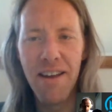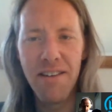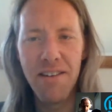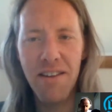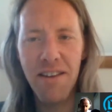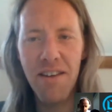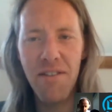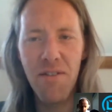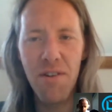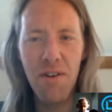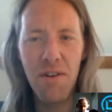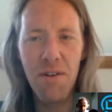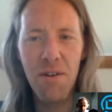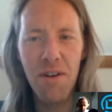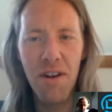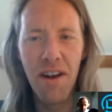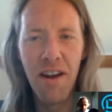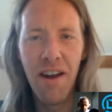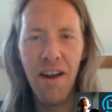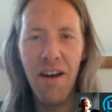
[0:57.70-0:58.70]
to give you
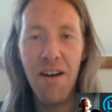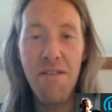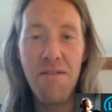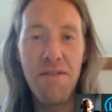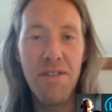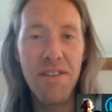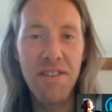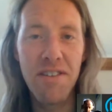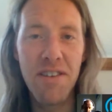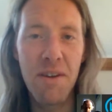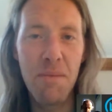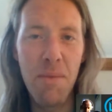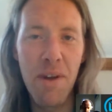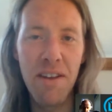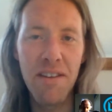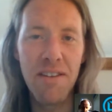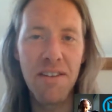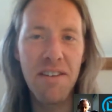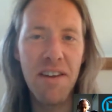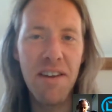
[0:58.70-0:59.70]
hopefully some
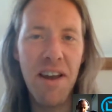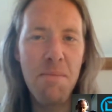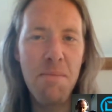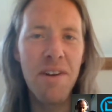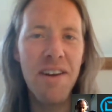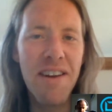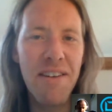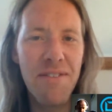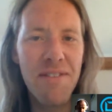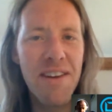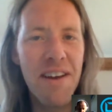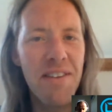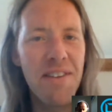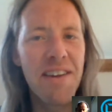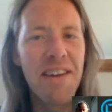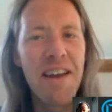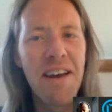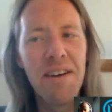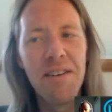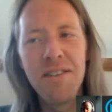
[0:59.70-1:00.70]
entertainment, if
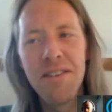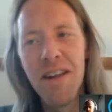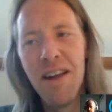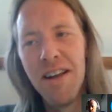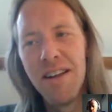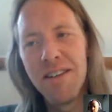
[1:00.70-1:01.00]
nothing else,